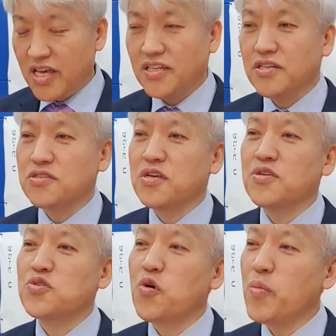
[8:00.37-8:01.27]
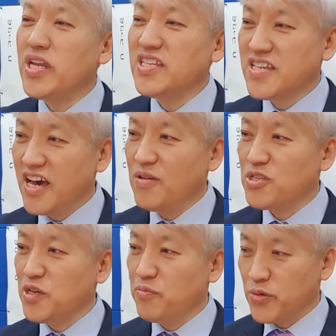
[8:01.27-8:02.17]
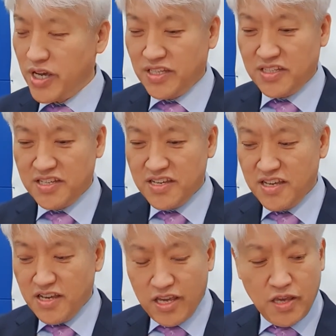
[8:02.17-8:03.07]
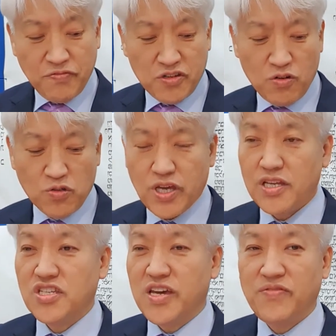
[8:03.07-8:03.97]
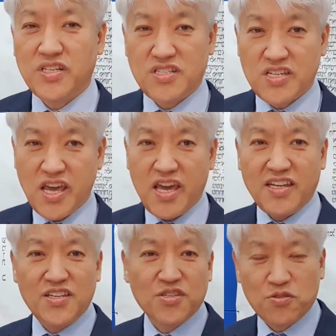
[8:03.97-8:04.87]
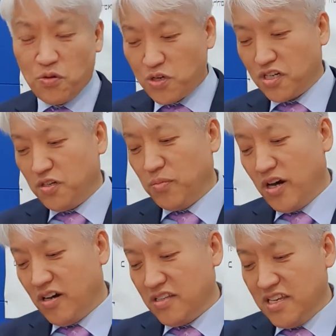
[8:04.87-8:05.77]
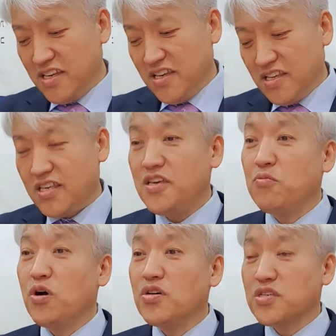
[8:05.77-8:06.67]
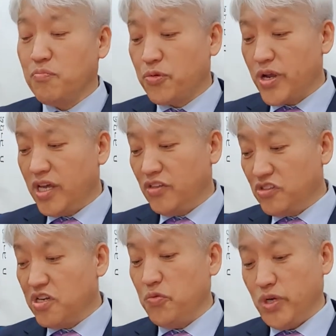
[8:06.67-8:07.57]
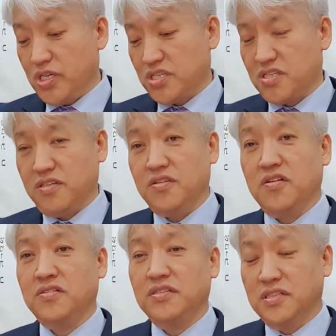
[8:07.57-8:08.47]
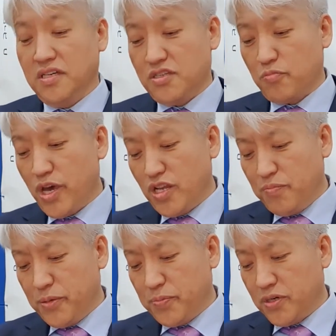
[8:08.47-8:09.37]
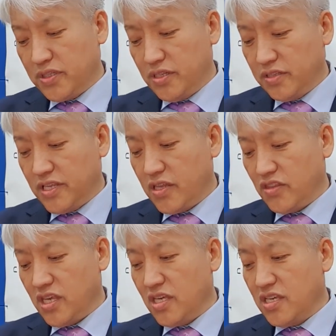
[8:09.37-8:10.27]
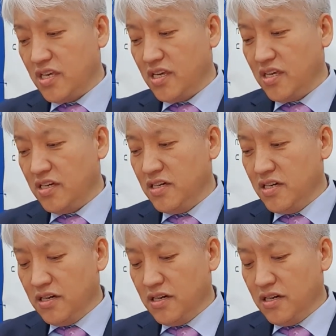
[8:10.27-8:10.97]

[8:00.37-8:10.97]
had so many times he prayed. If you look at chapter 10, he's talking about, he was praying 30 weeks, you know. So many people, they thinking